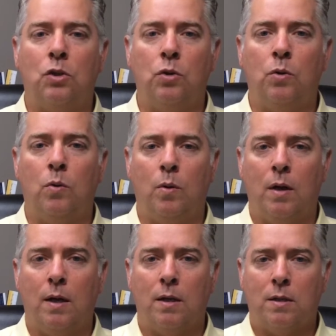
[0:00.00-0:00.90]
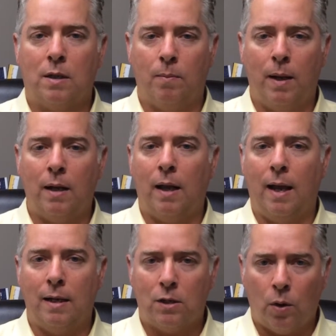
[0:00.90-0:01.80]
to submit
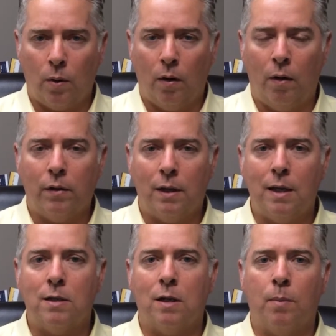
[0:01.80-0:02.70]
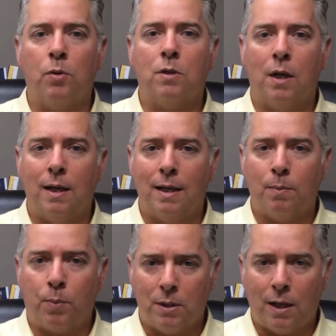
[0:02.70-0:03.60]
and total all of these numbers
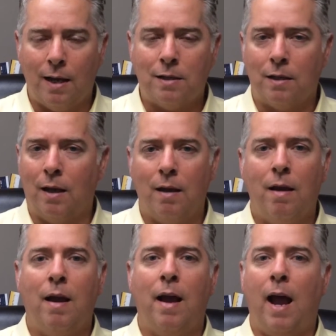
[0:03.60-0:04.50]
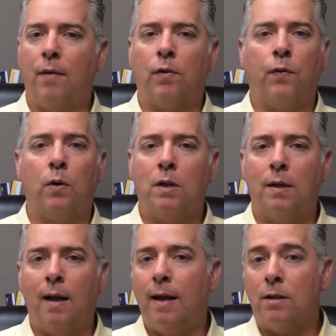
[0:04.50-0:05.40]
precisely. After
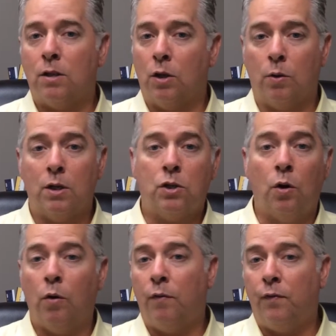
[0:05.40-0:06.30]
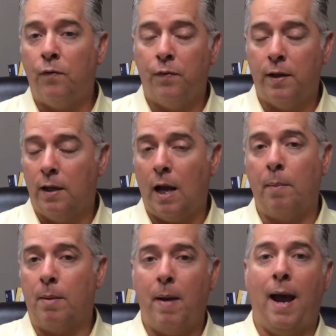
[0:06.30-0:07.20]
14 days, there is no
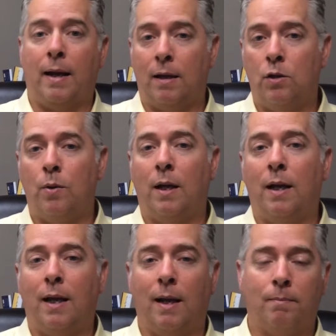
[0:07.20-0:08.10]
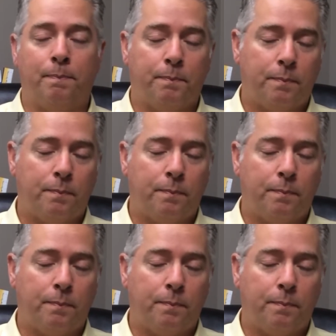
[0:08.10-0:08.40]
coming back and doing it again.